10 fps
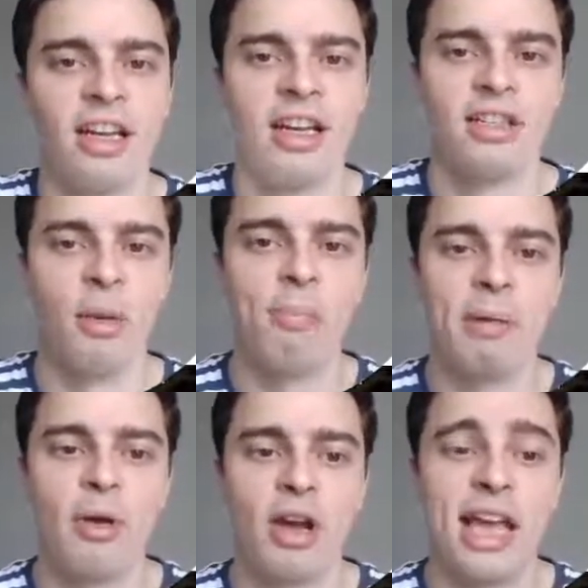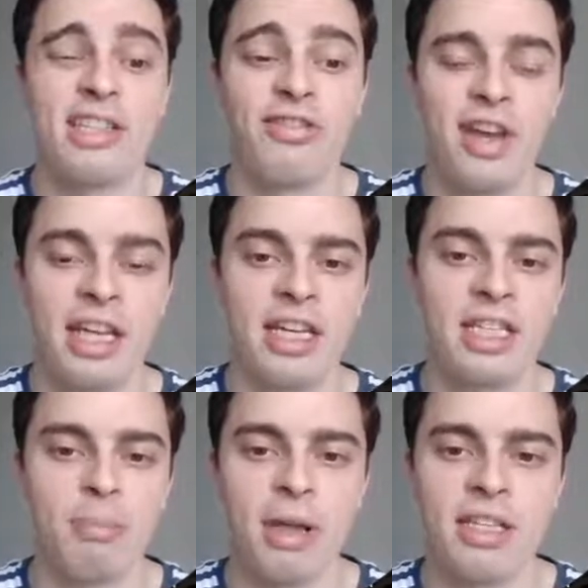So BetBurger is a fairly
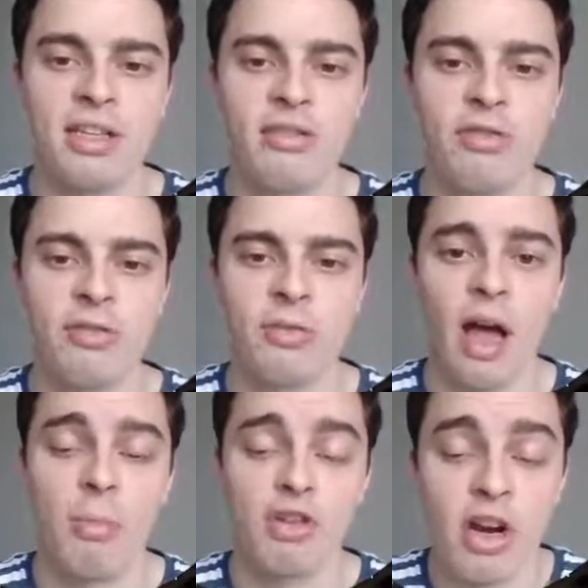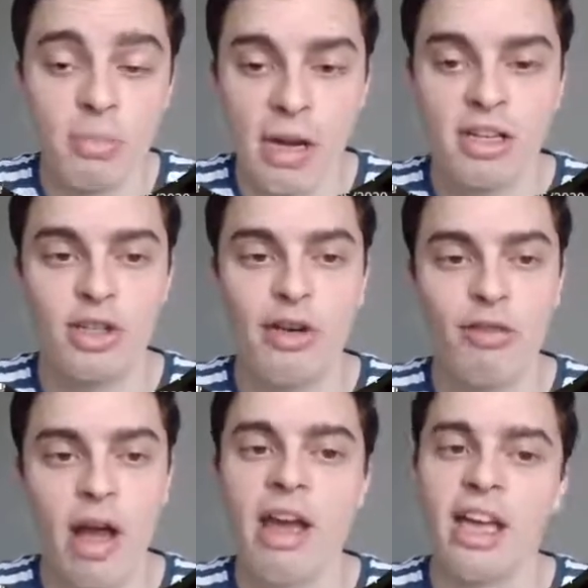expensive arbitrage betting
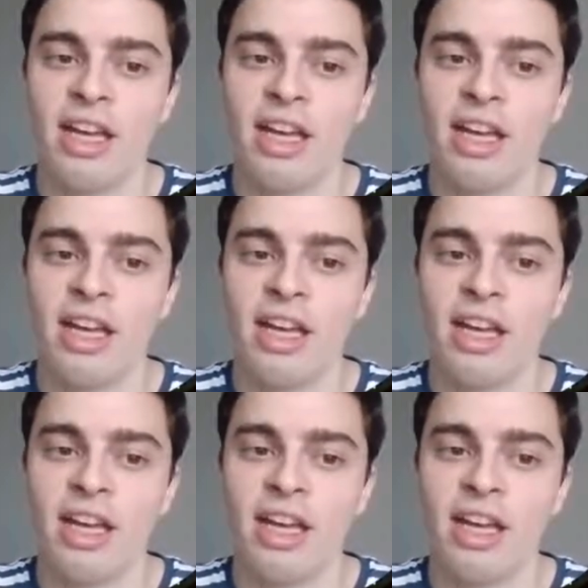software.